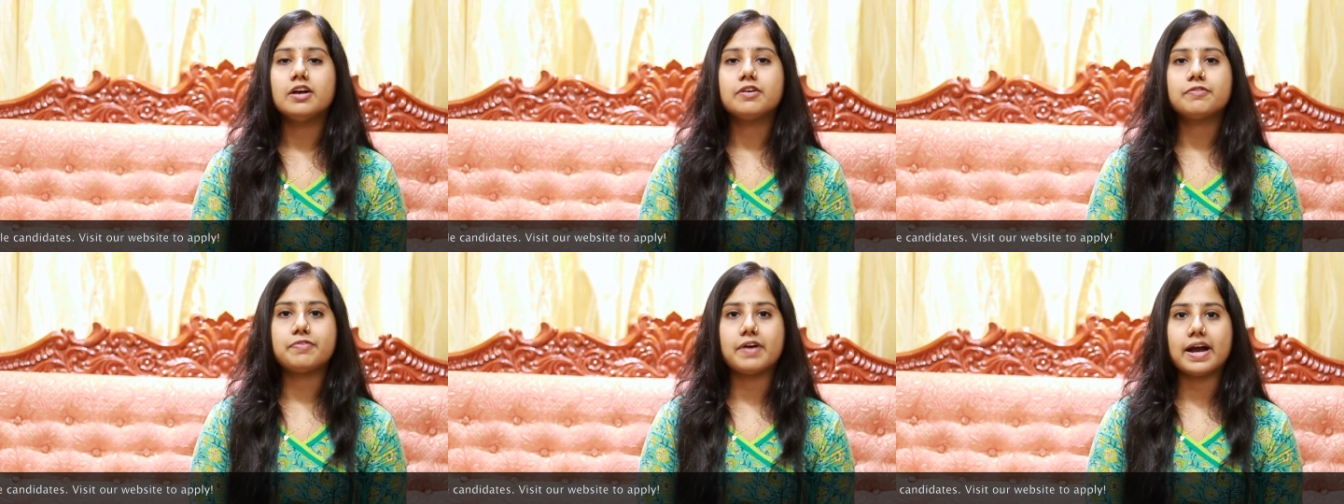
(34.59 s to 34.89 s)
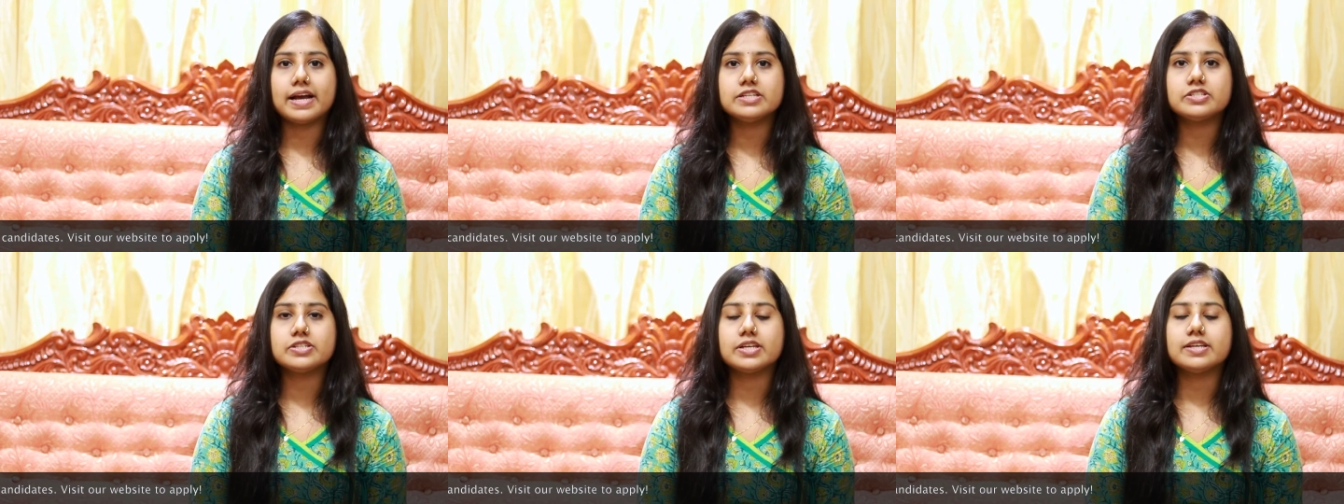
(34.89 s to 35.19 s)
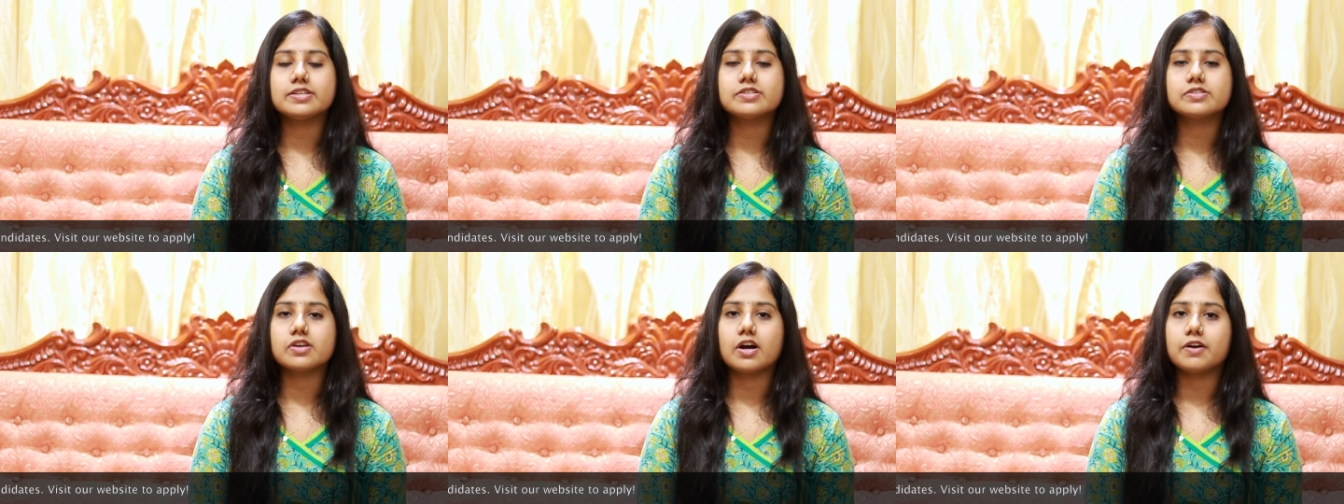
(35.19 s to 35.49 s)

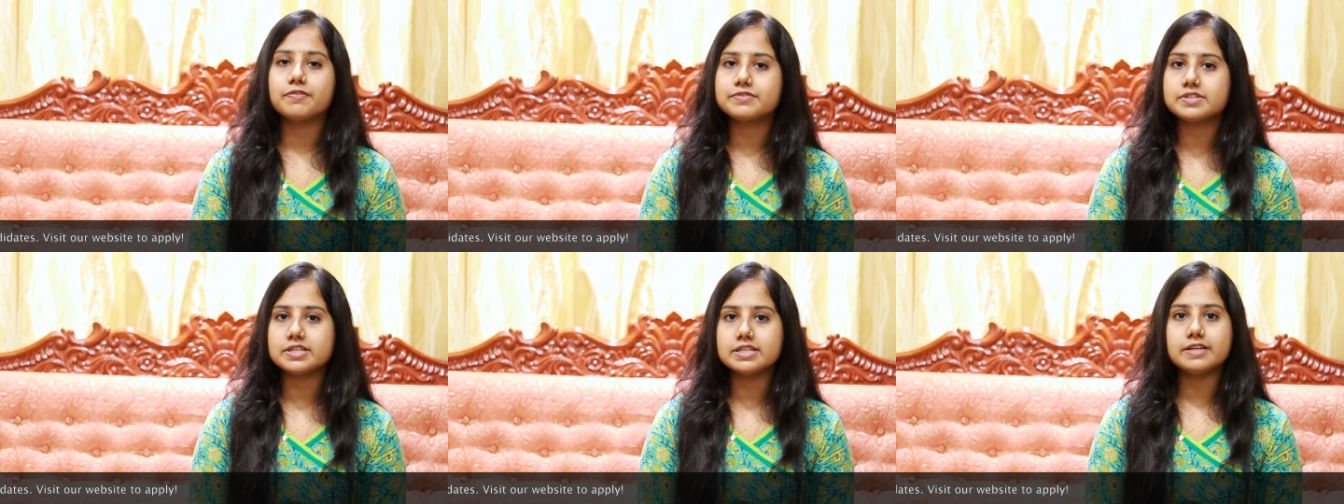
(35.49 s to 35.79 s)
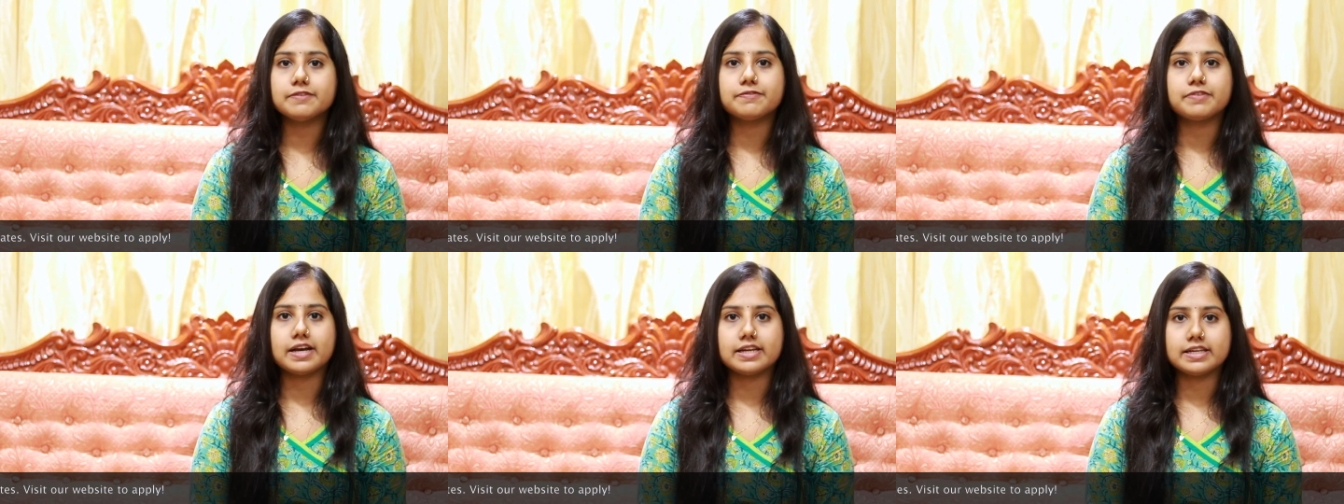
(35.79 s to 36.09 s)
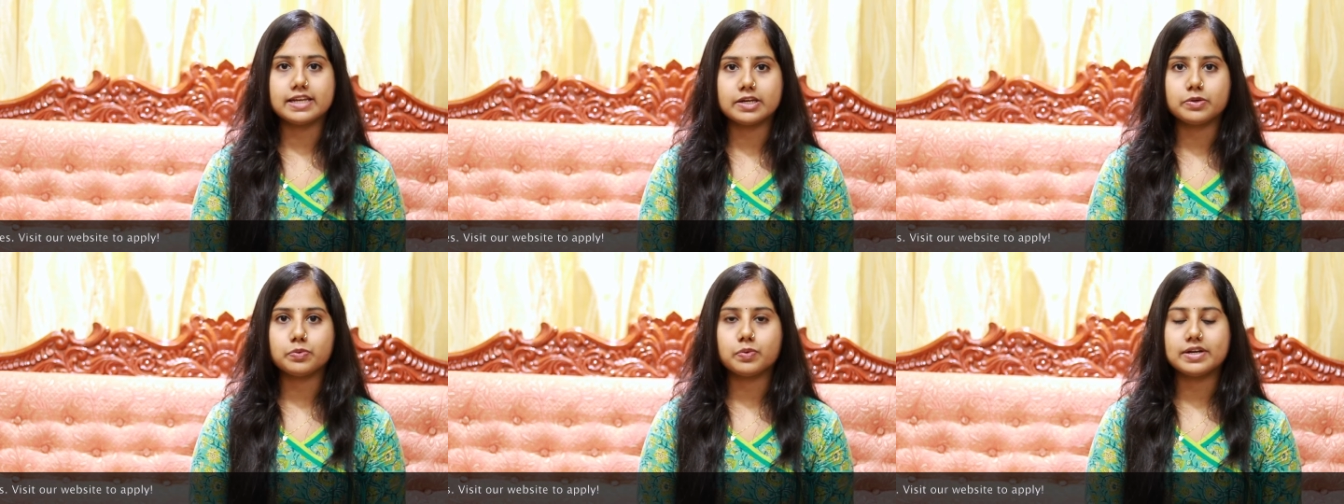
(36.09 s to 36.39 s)
5G,
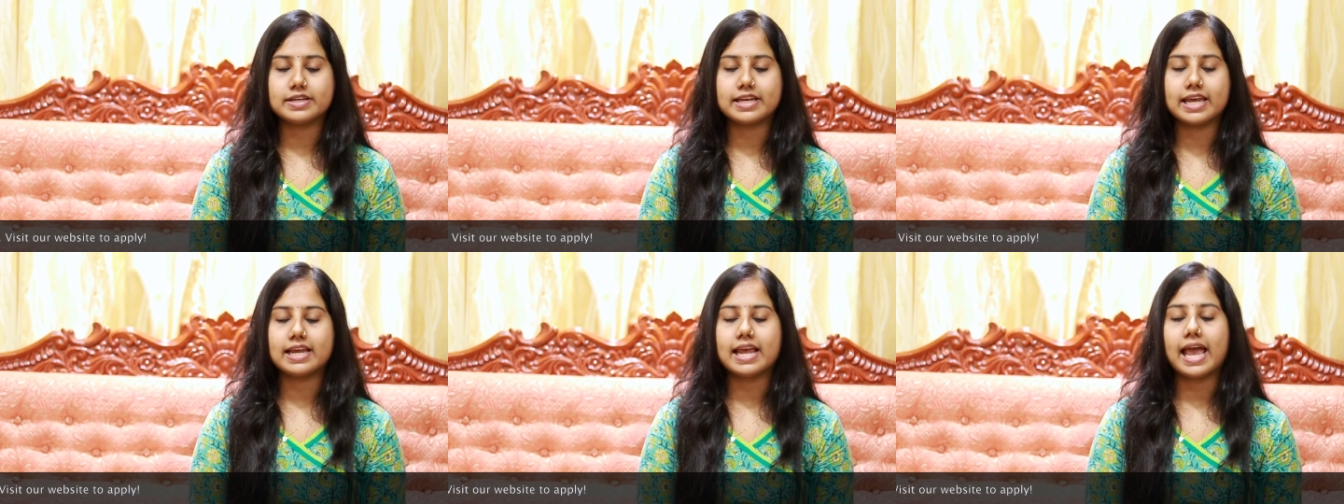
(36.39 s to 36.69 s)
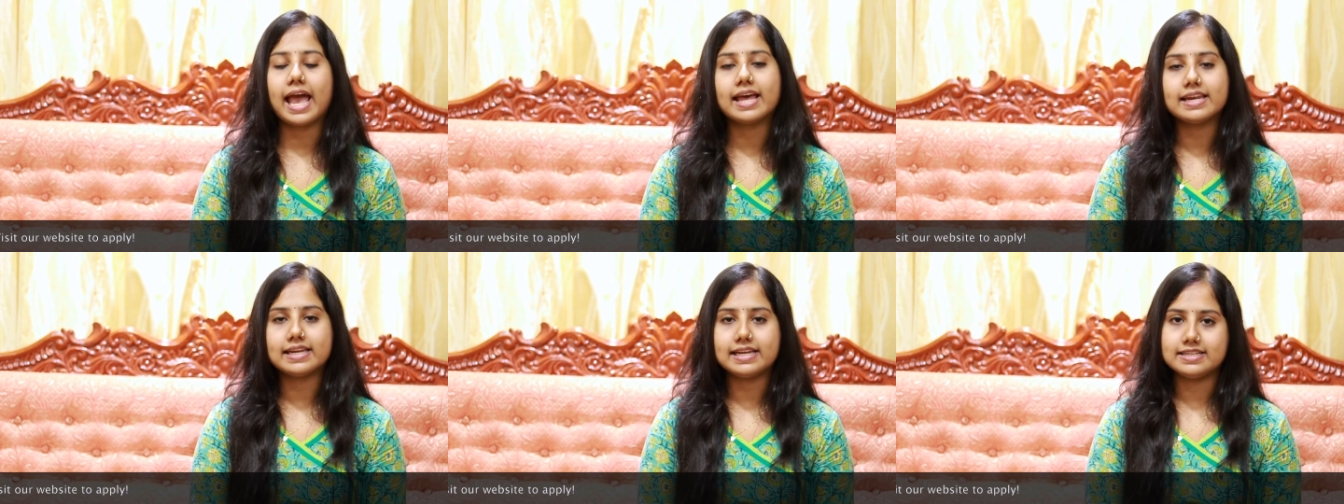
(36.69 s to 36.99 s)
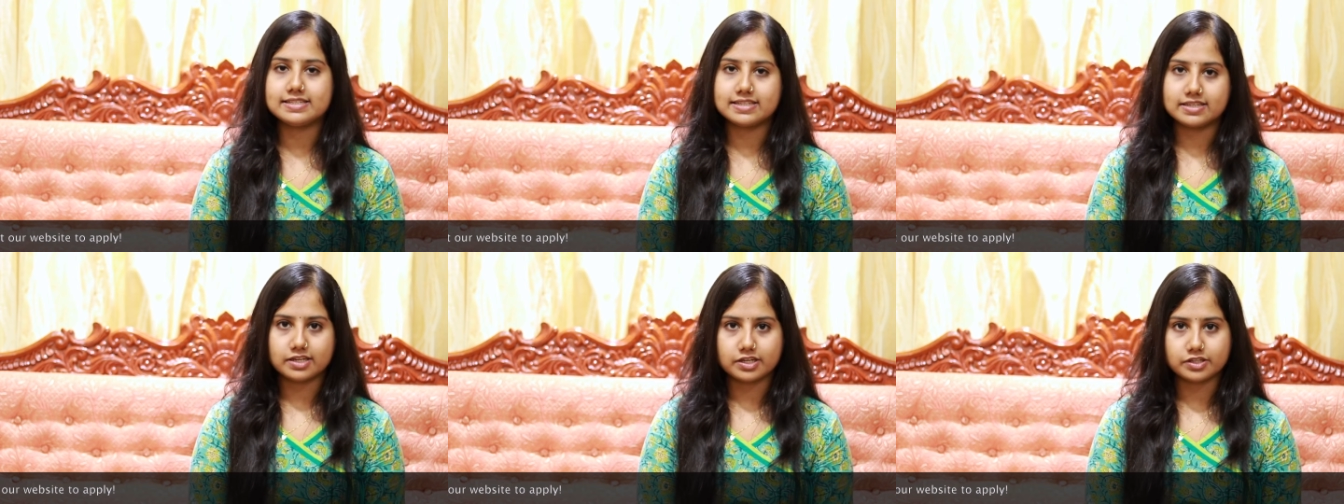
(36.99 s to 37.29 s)
software-defined networking, and
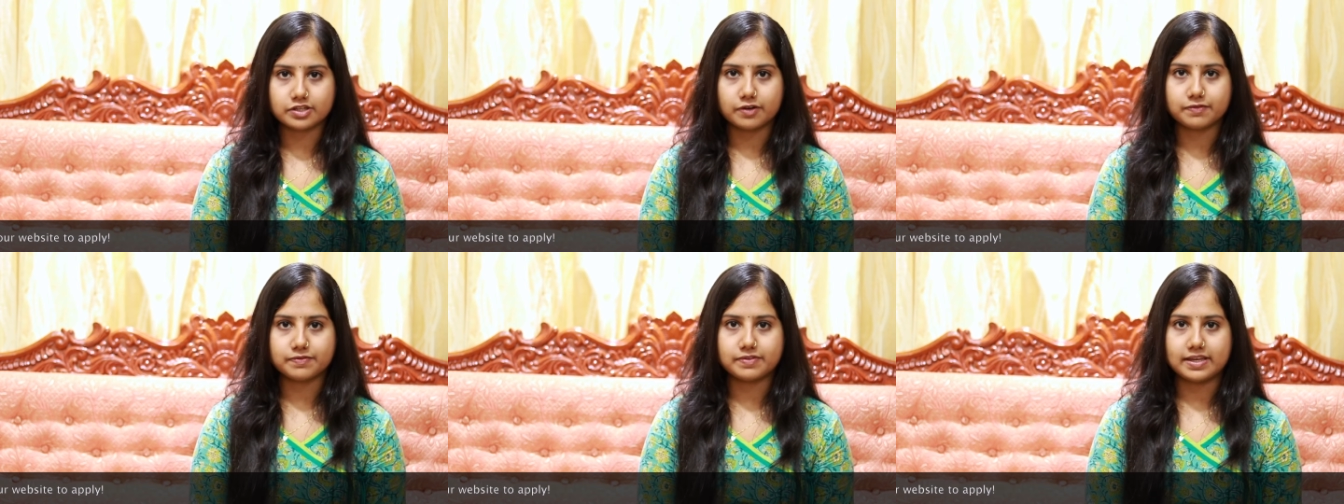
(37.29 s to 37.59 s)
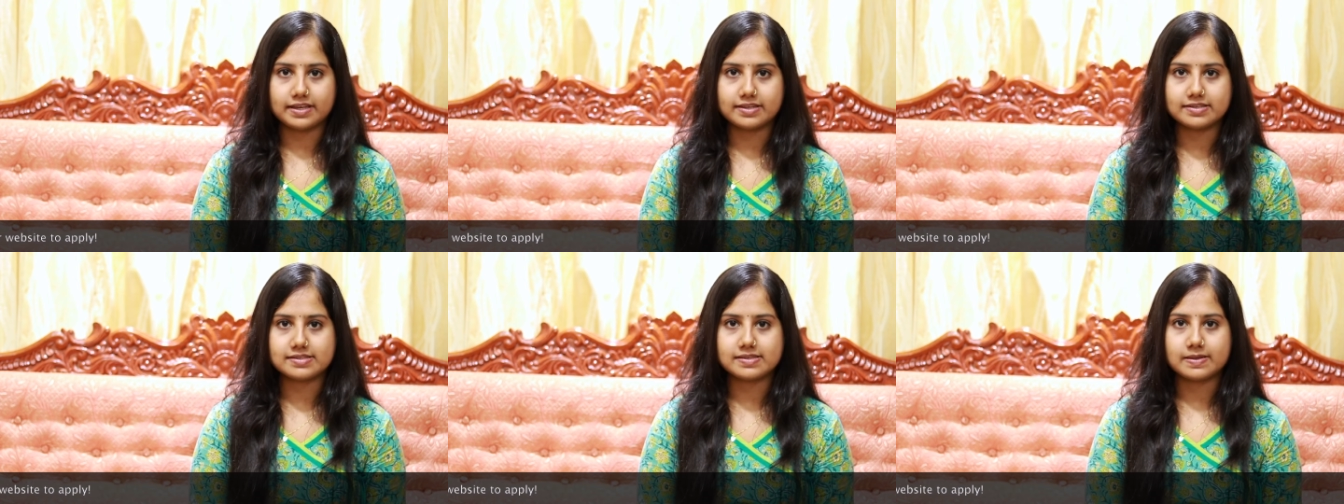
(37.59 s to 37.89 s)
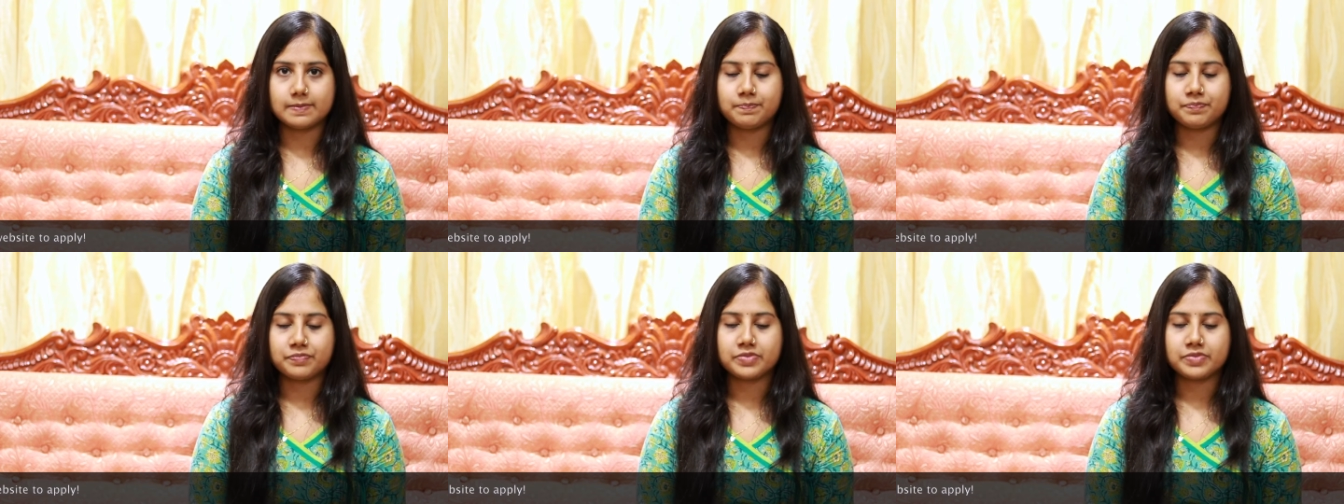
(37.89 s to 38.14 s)
Internet of Things.